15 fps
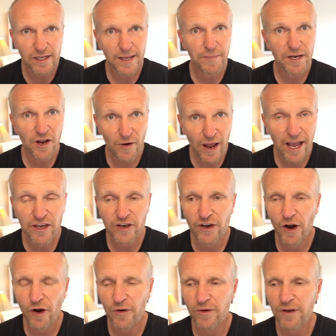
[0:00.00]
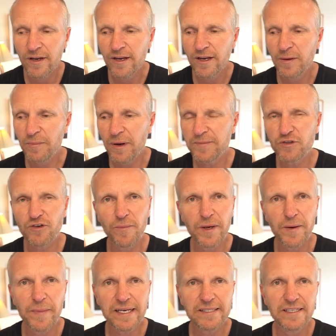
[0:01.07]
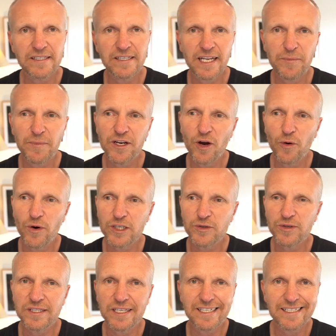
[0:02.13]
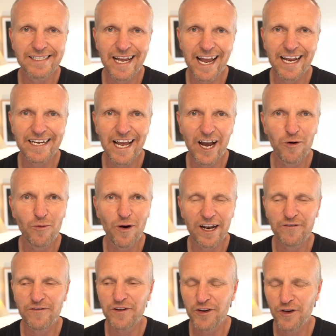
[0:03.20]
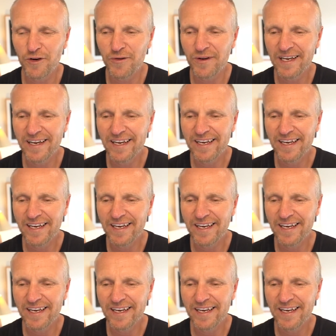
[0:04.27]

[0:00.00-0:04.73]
Let me know how you go. Perhaps drop me a message and let me know which was the standout one for you.